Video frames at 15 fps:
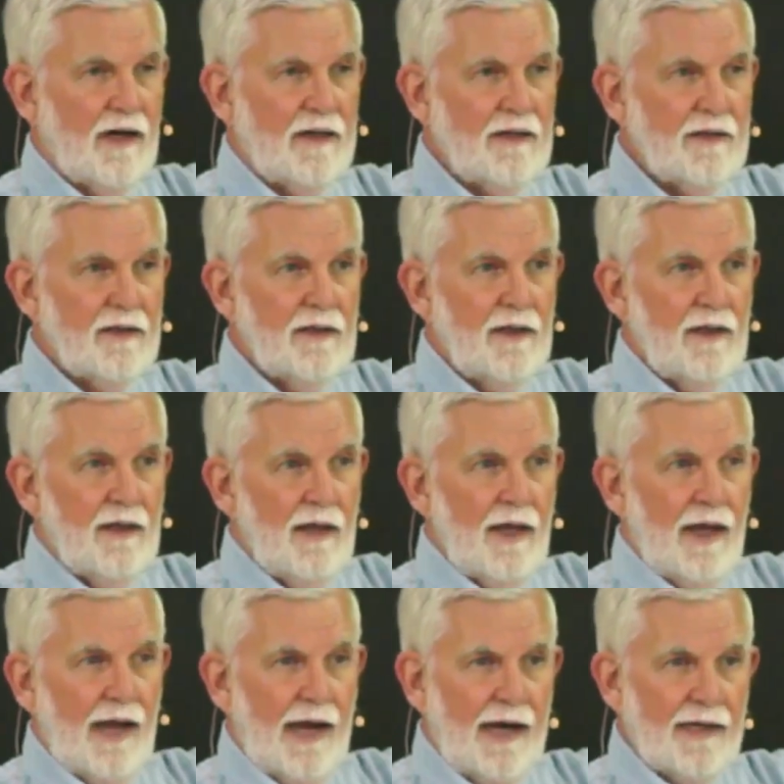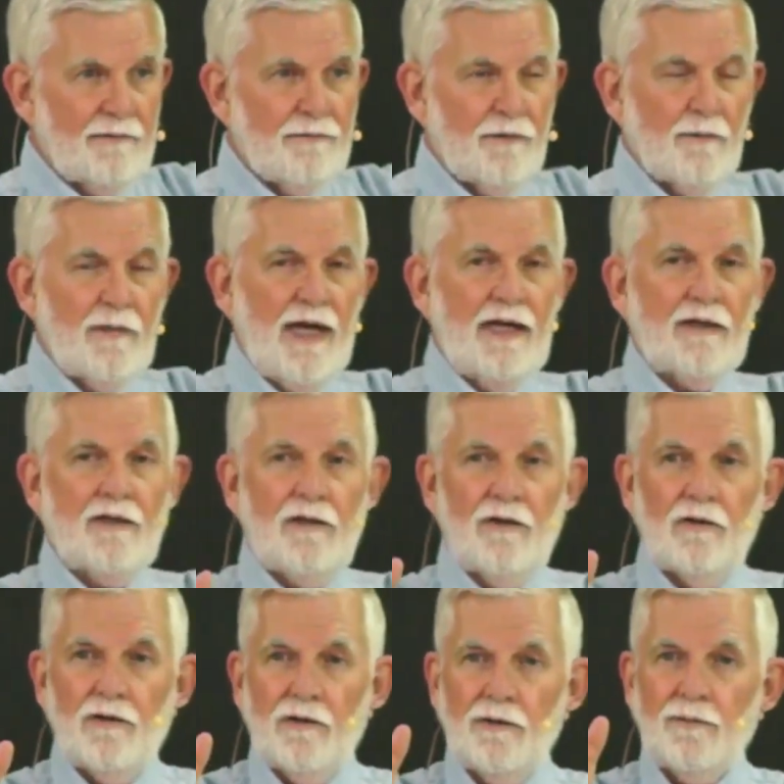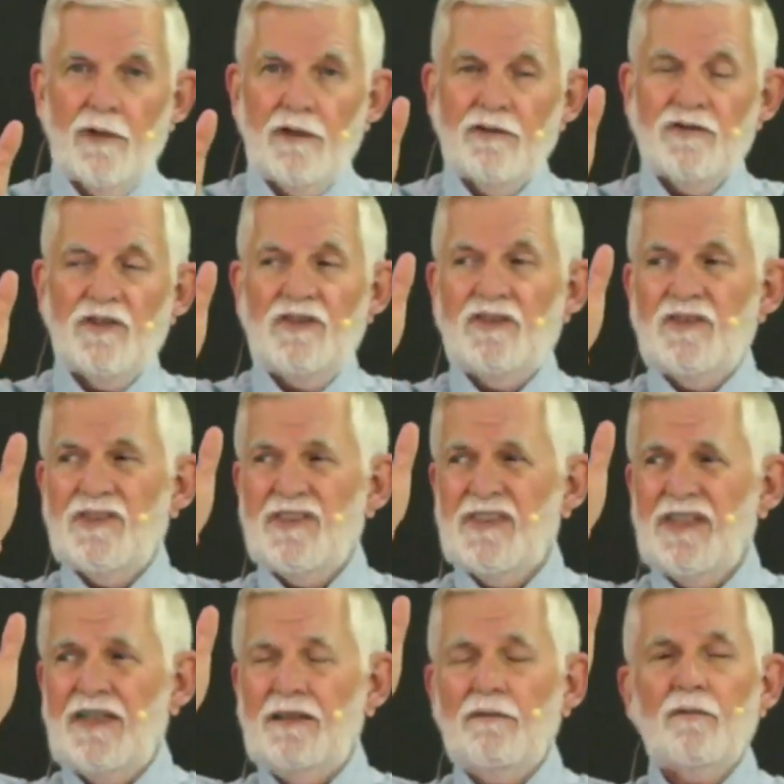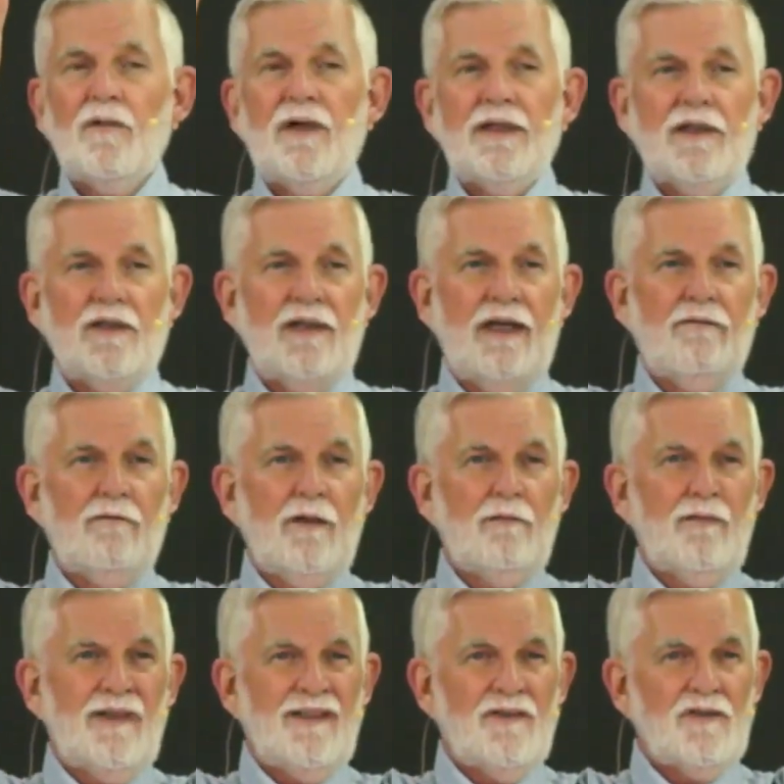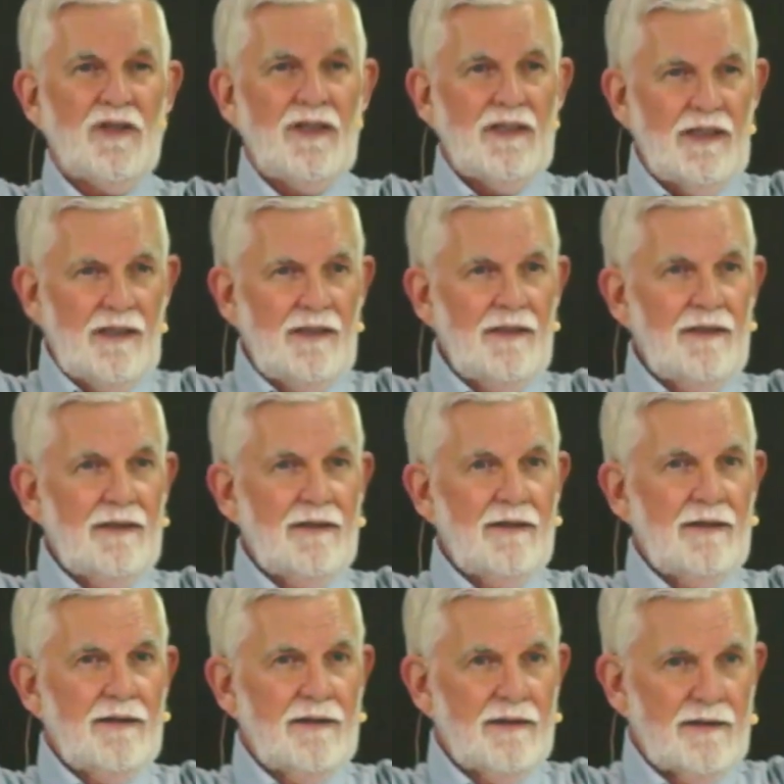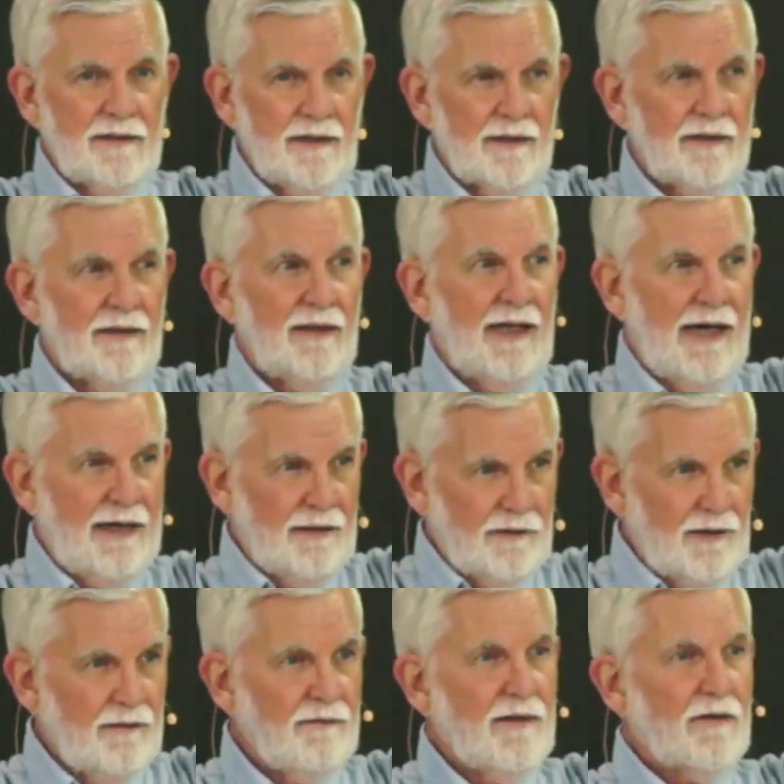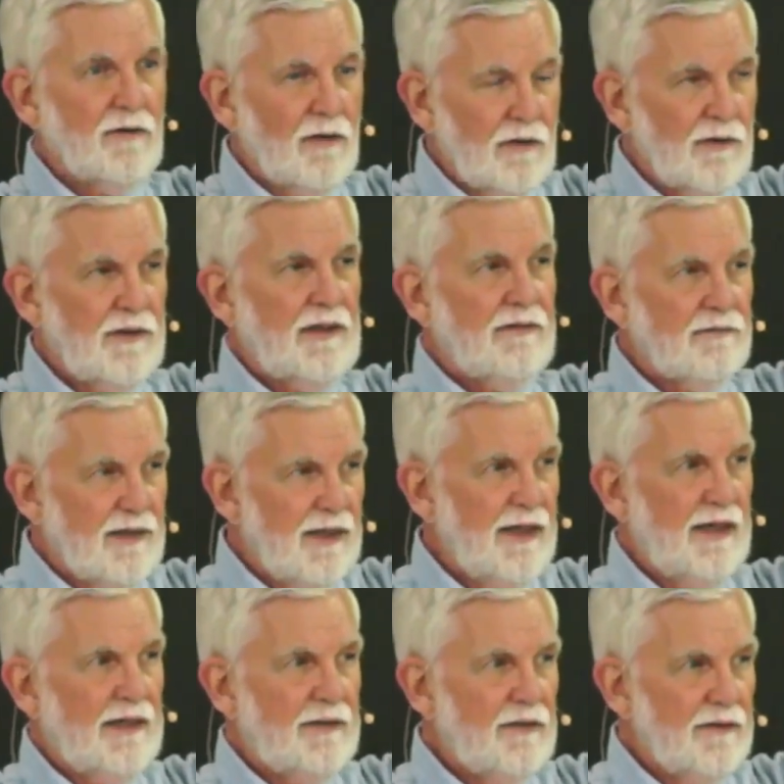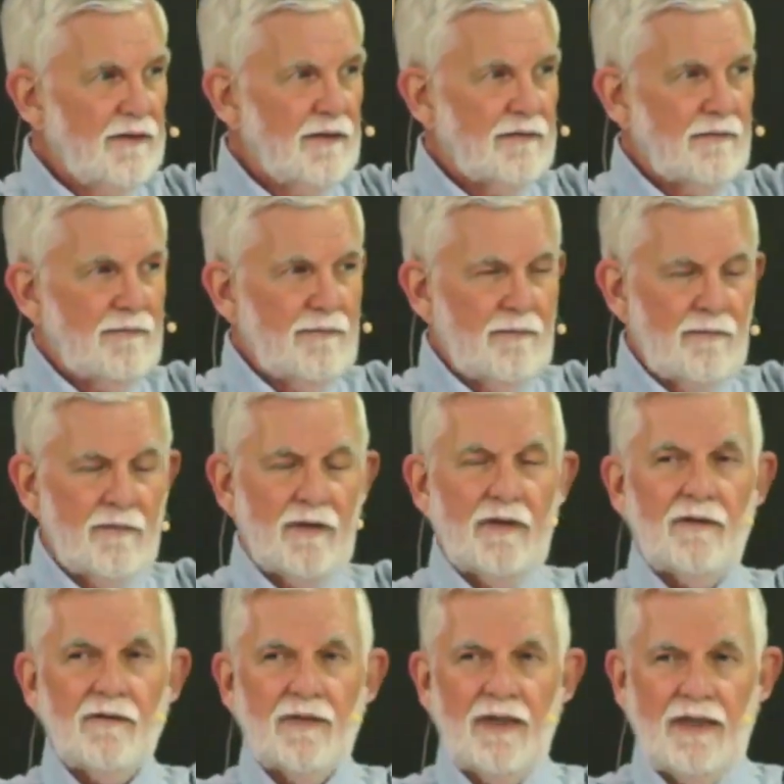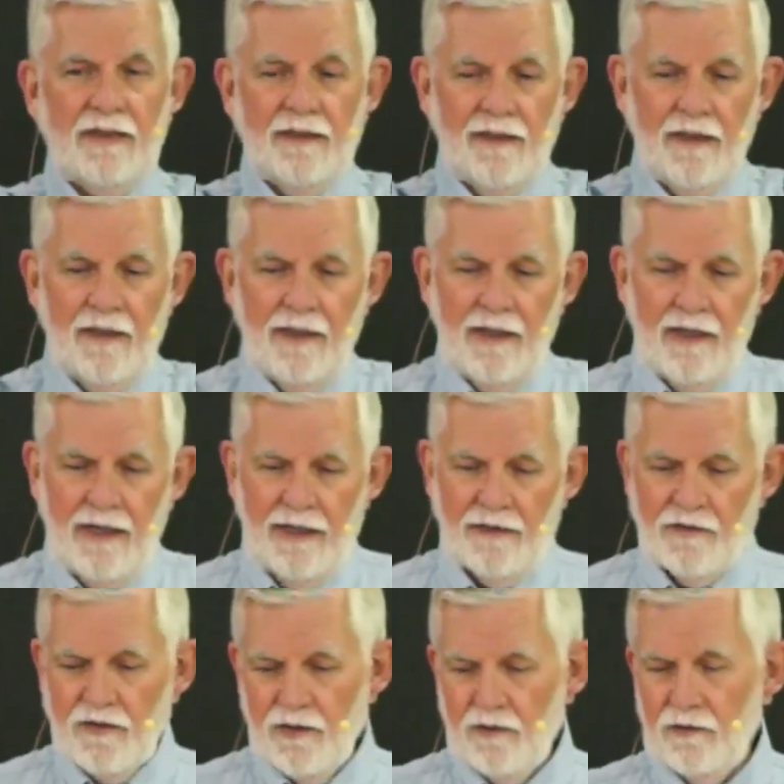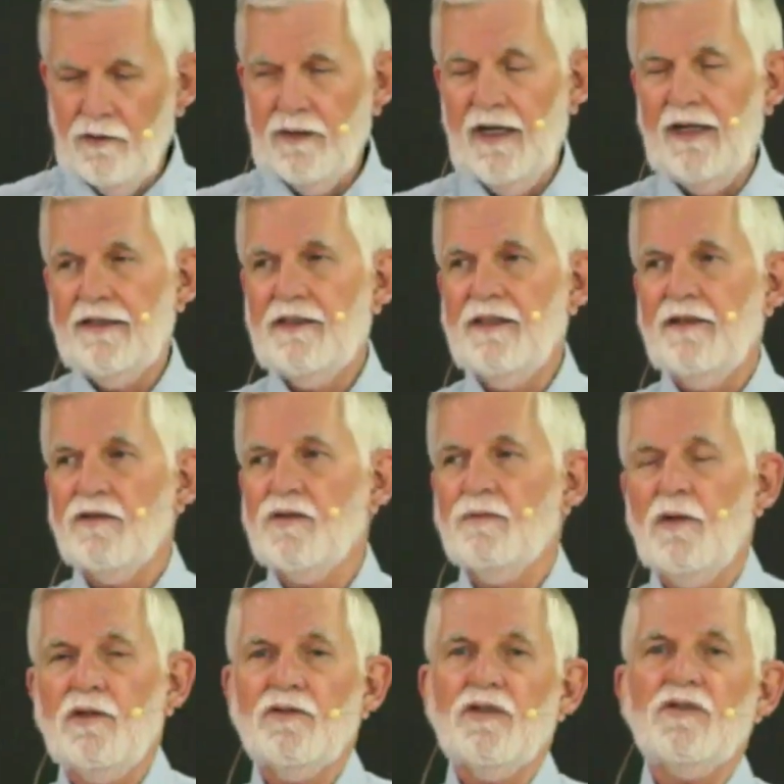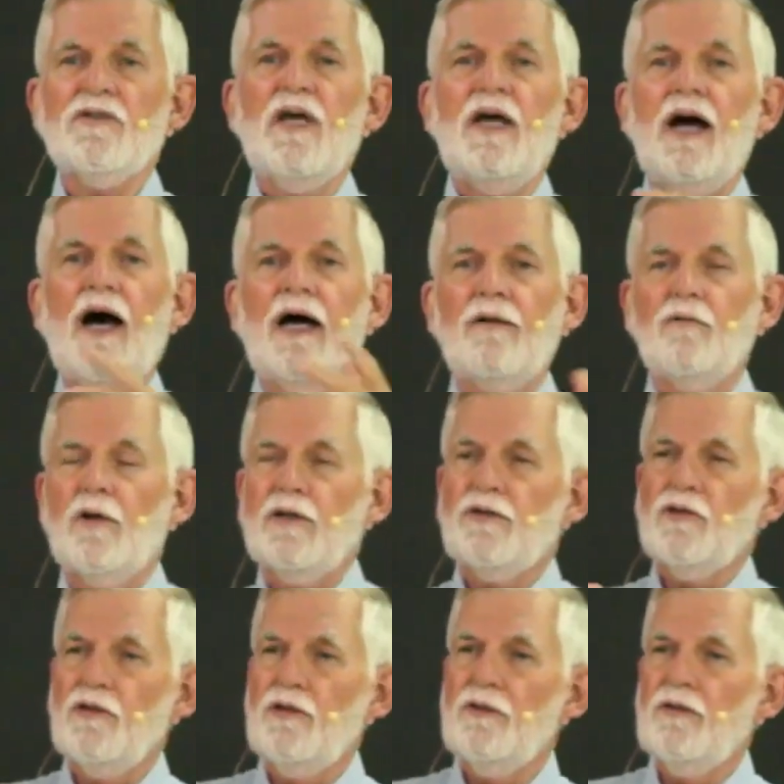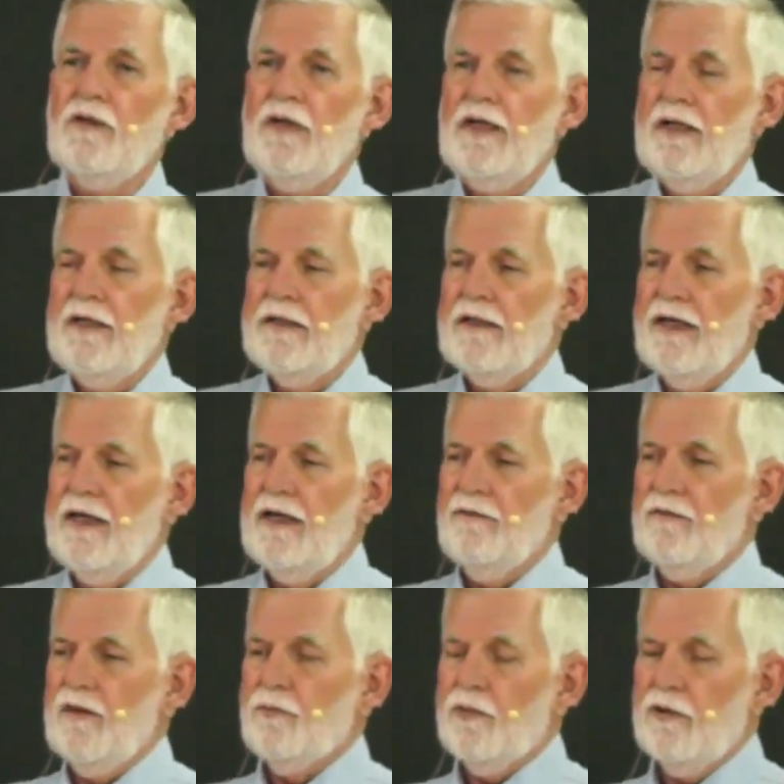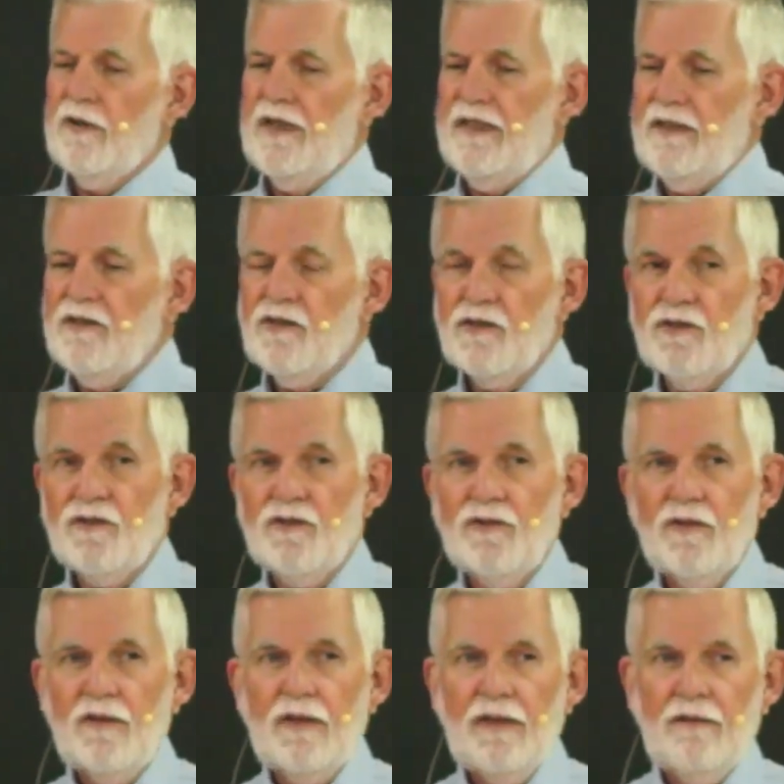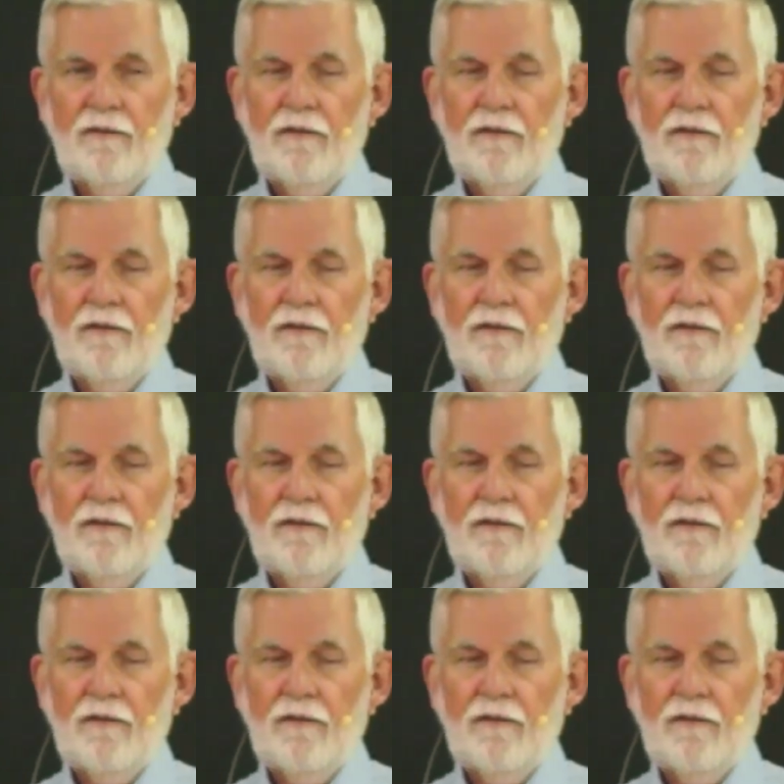right? And from that gold mercy seat, what could everyone see? The cloud of the glory of God. Okay. And so God tells Moses, I want you to have the priests,